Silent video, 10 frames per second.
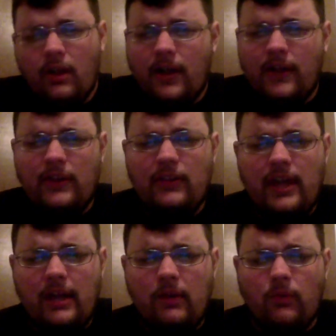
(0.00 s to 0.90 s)
And then
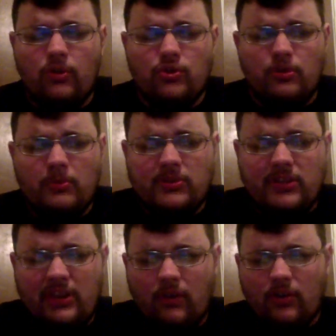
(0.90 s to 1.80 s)
there's rumors
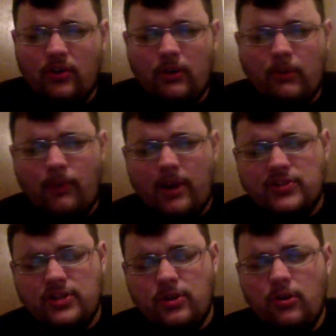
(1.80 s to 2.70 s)
that they were doing a Prey
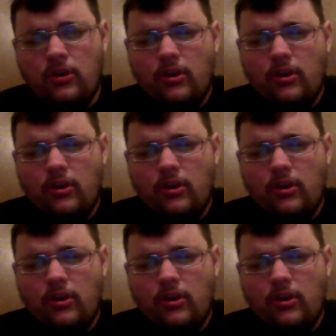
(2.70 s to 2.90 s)
2,